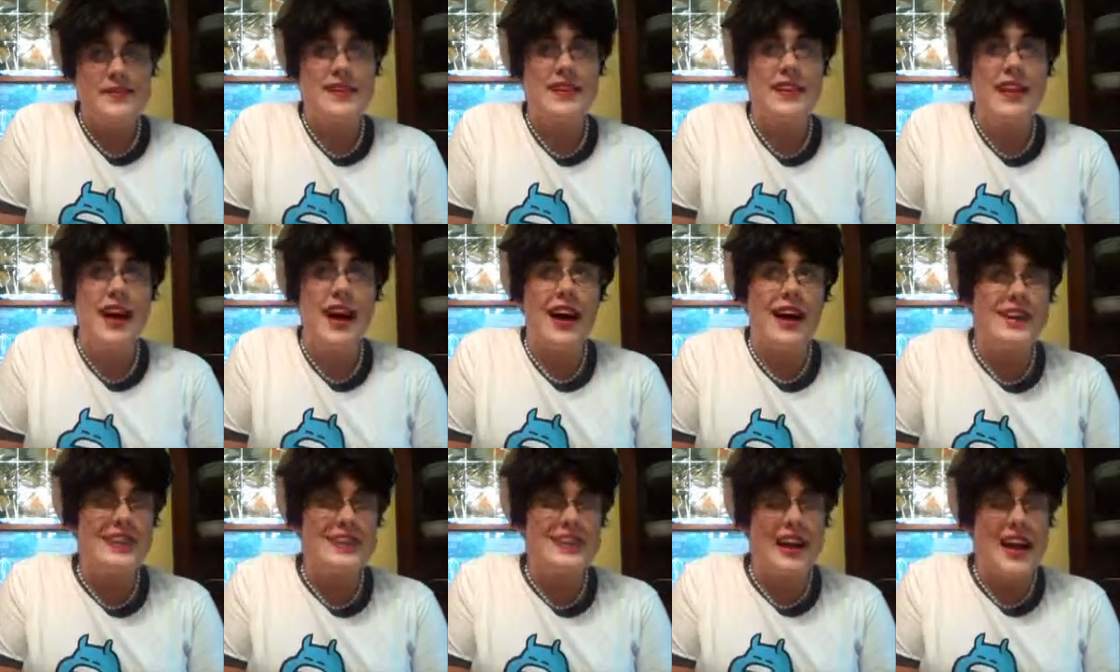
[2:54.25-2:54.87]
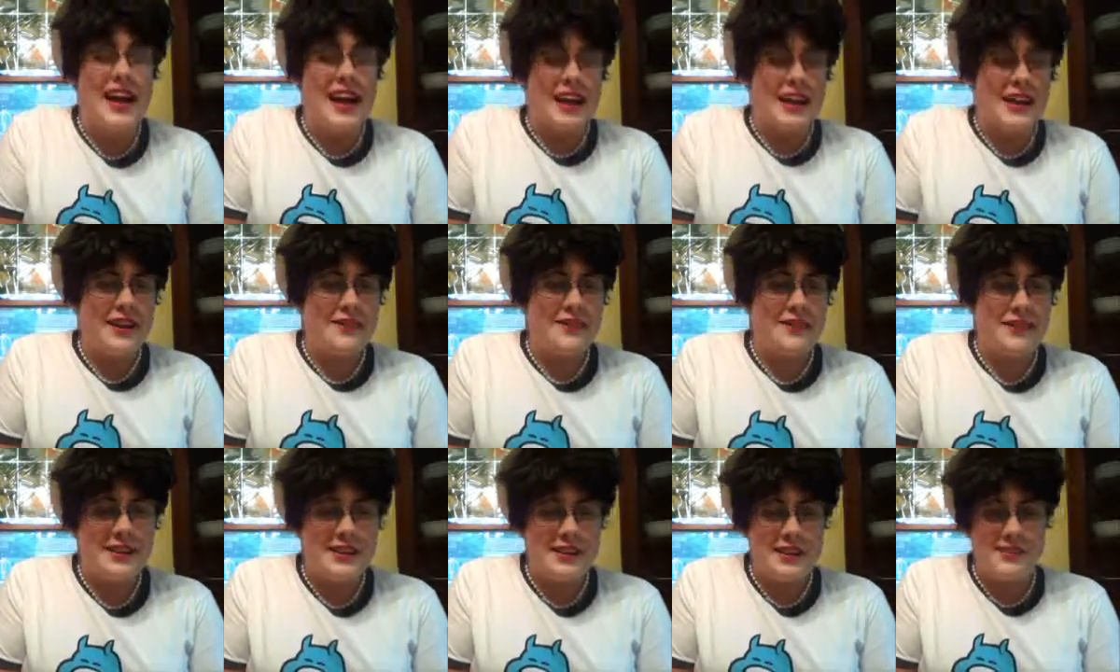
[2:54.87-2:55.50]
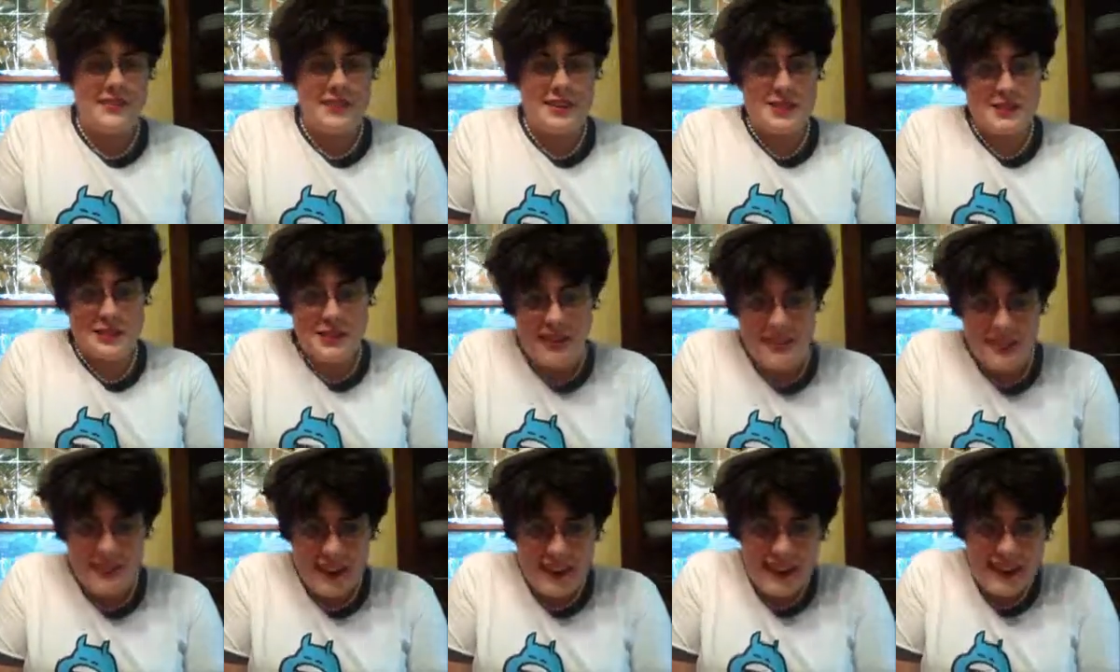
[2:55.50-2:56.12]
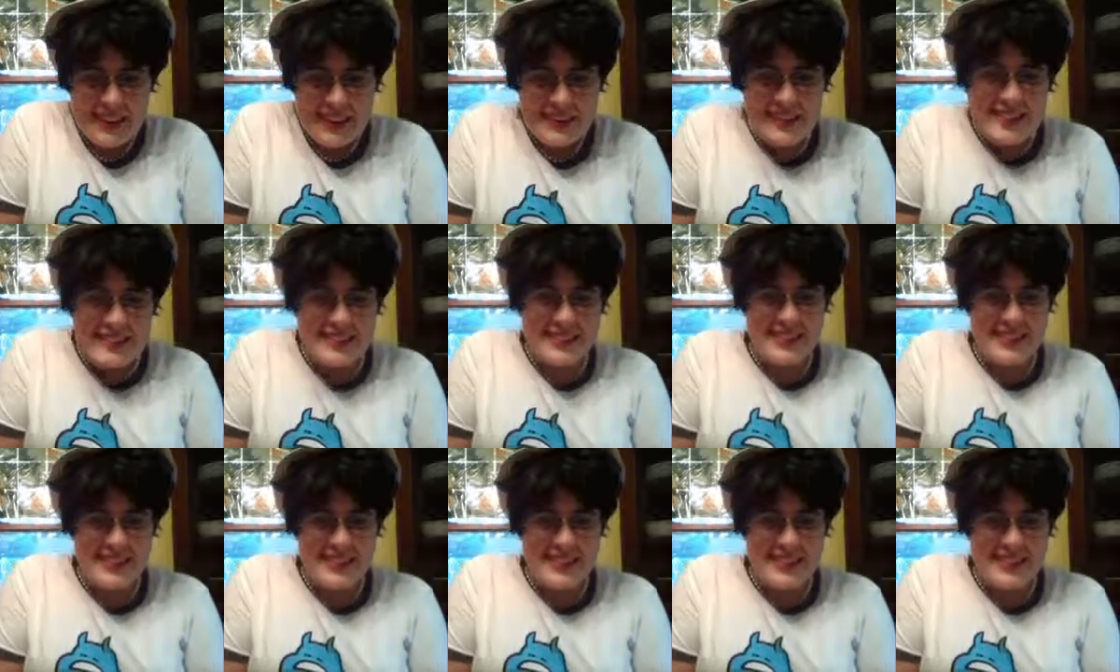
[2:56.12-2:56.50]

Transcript: Gosh, adventure must be great.